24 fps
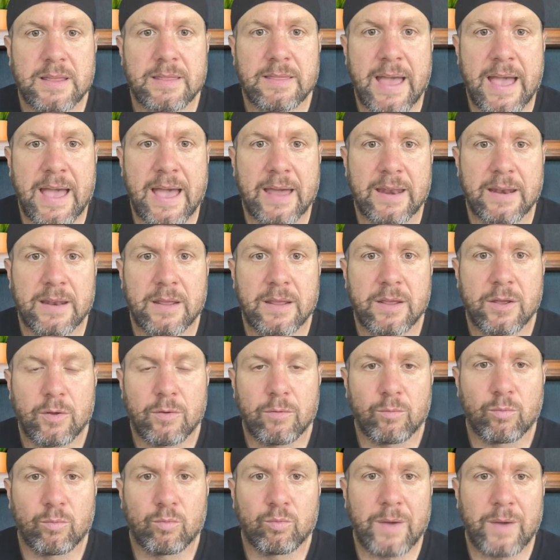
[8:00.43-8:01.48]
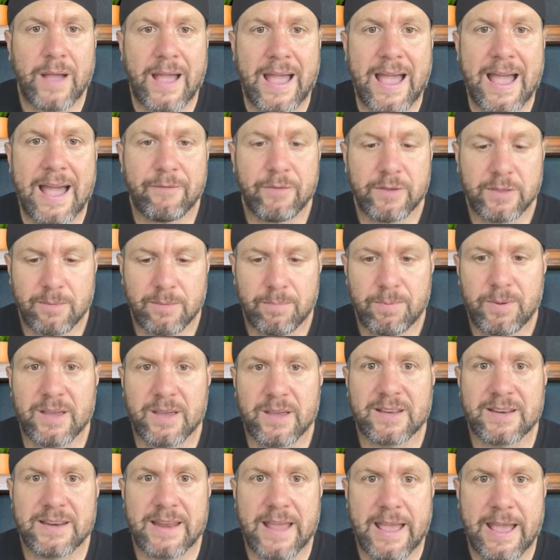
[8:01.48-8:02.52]
that having the
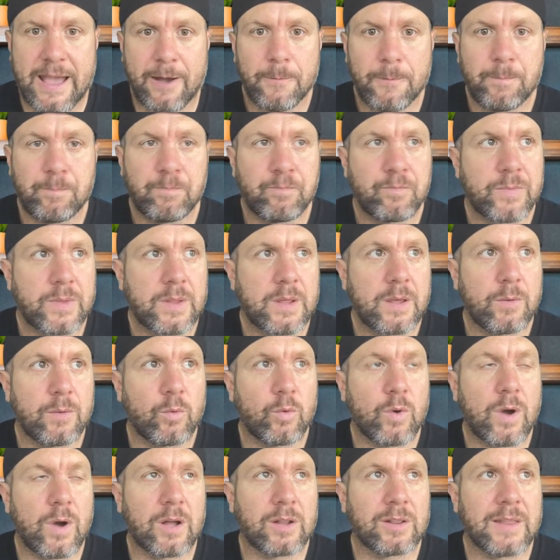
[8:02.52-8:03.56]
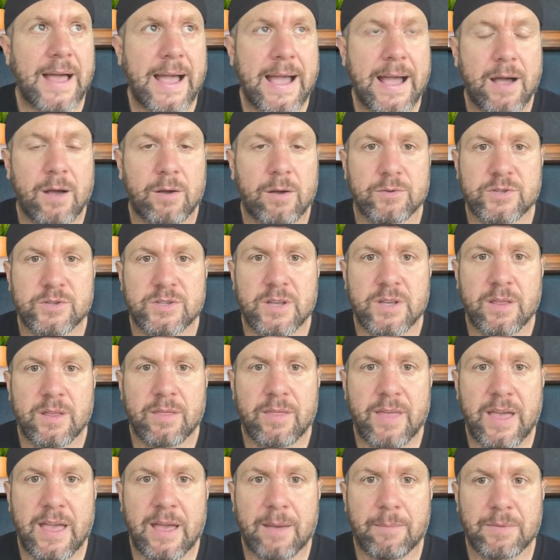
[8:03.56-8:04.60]
pick now allows
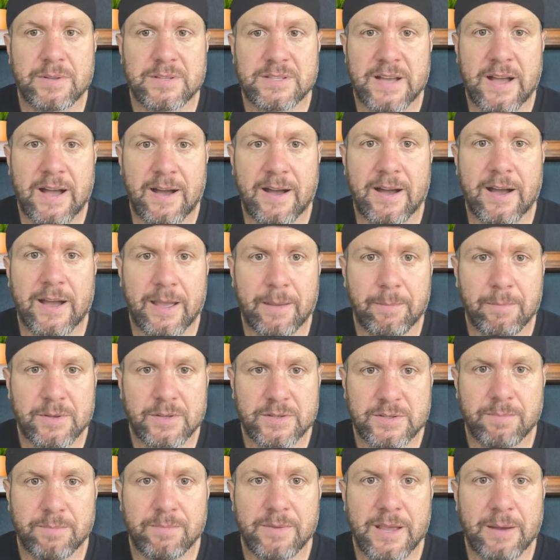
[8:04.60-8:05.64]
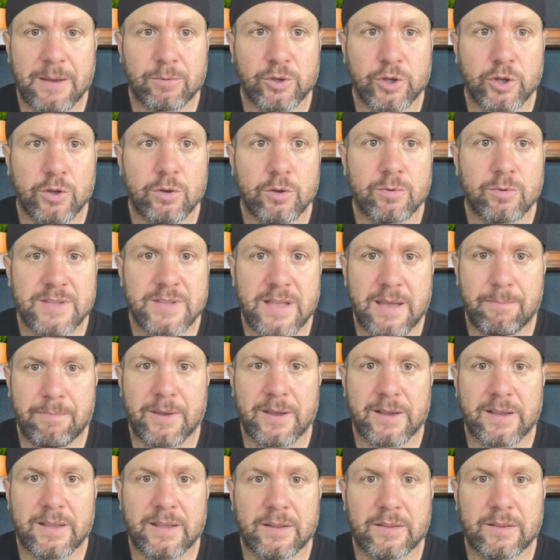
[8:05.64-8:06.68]
them time to be able to use that
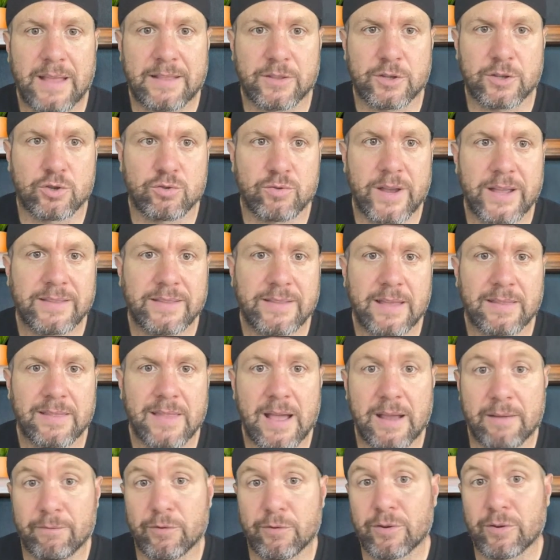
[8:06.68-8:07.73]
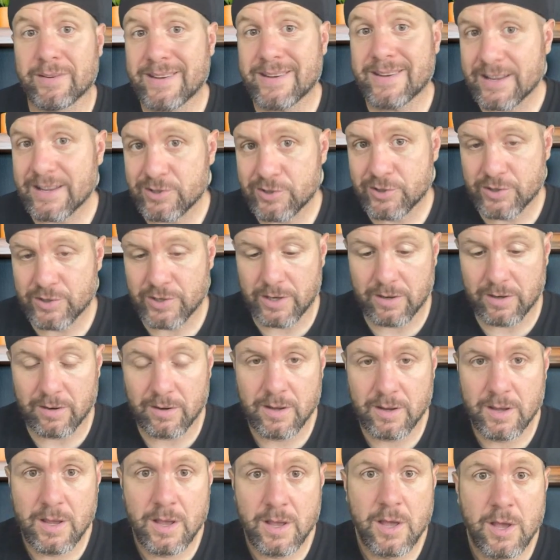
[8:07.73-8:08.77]
pick at the trade deadline for next
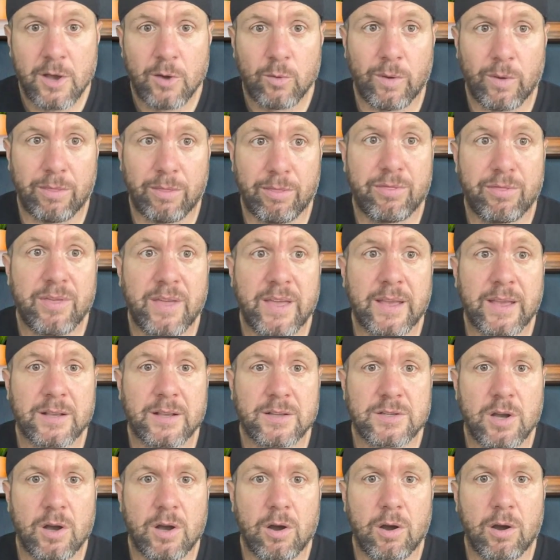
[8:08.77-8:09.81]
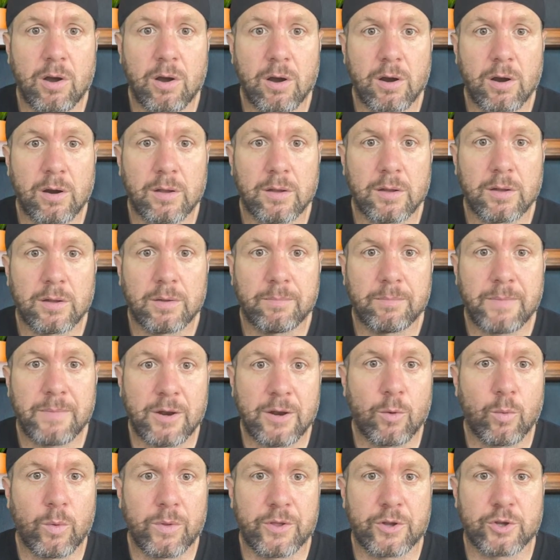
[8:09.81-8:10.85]
year when things are,
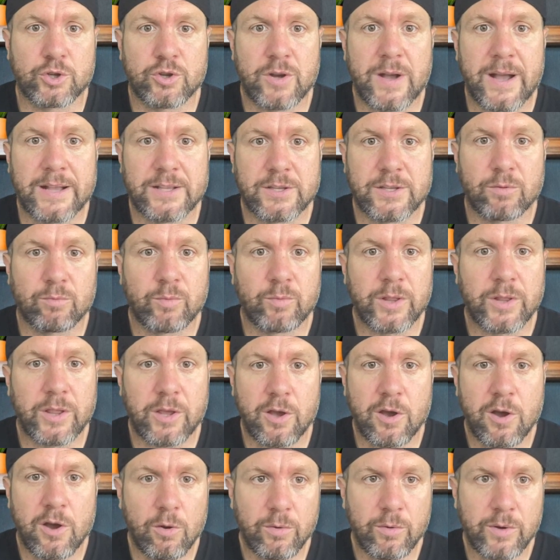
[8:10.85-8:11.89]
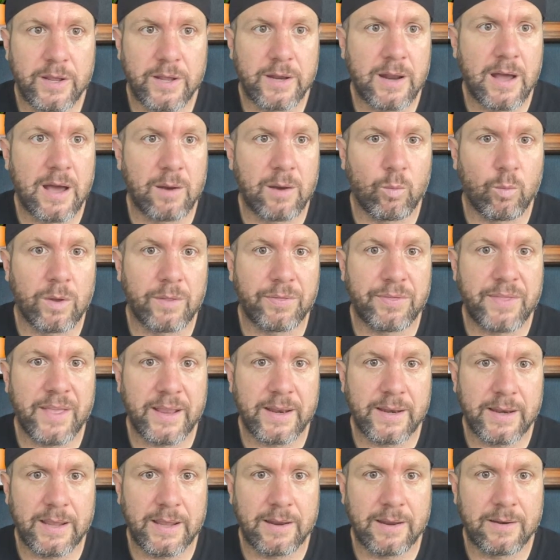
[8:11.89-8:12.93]
when they're trying to really hone in on what they
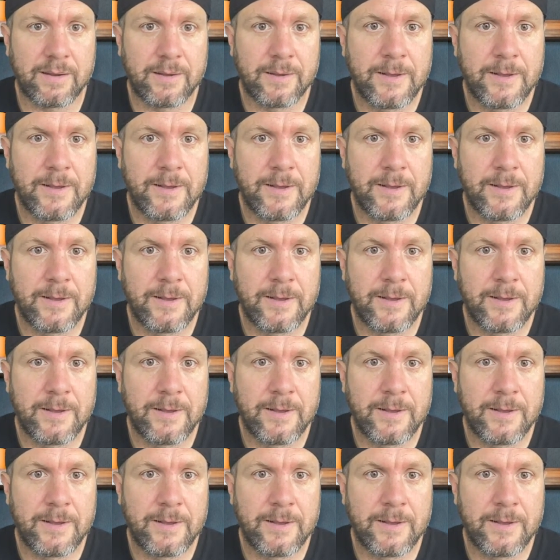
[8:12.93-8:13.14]
need.